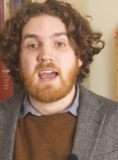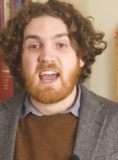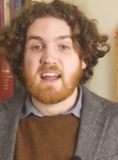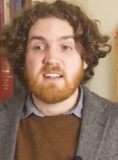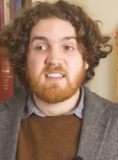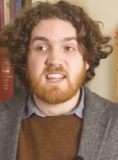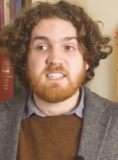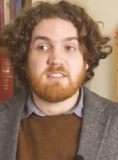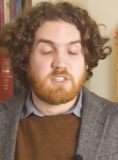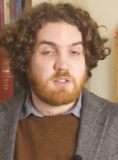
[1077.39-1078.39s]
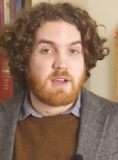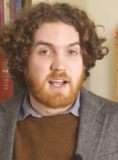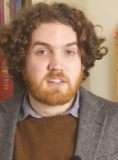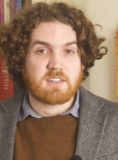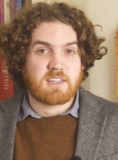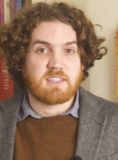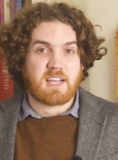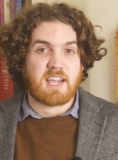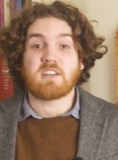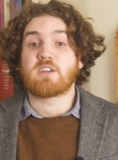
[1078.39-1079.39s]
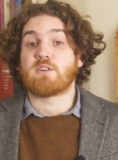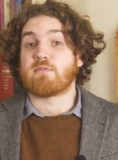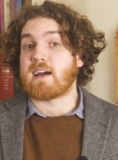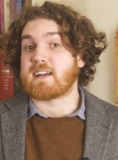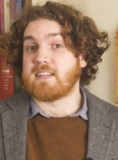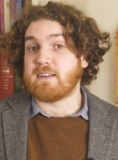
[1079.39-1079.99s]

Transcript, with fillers: and they do actually contain correct